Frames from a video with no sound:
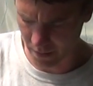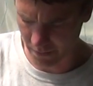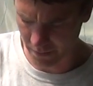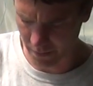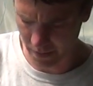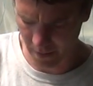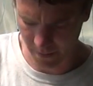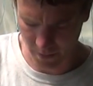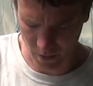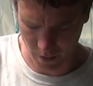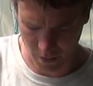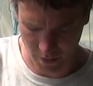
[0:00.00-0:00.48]
cover
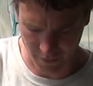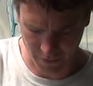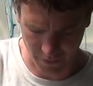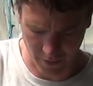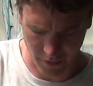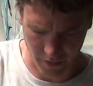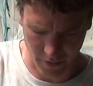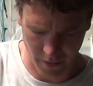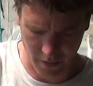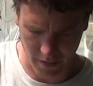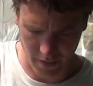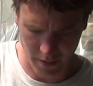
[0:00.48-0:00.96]
them
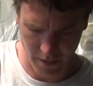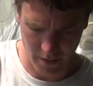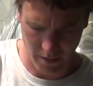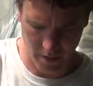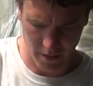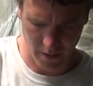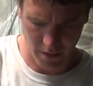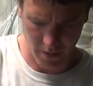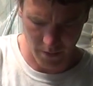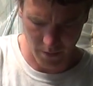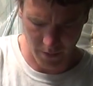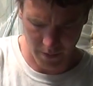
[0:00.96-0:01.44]
over
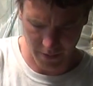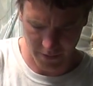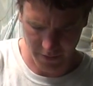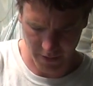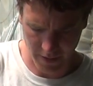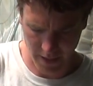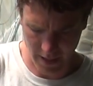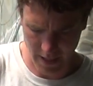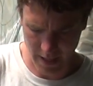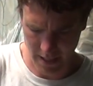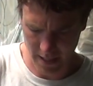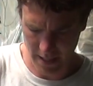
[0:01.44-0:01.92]
with
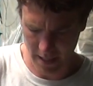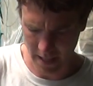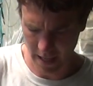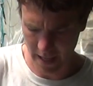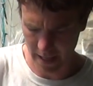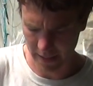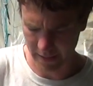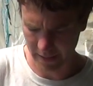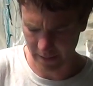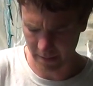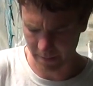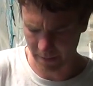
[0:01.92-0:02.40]
a,
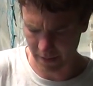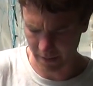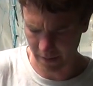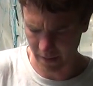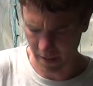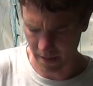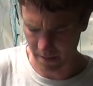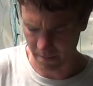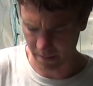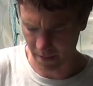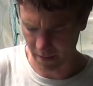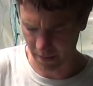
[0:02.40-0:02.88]
a little bit of
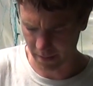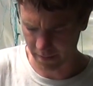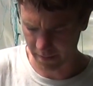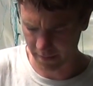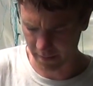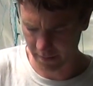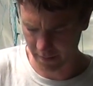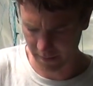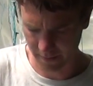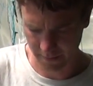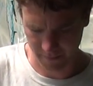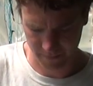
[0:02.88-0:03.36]

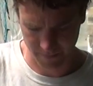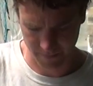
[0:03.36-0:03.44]
compost.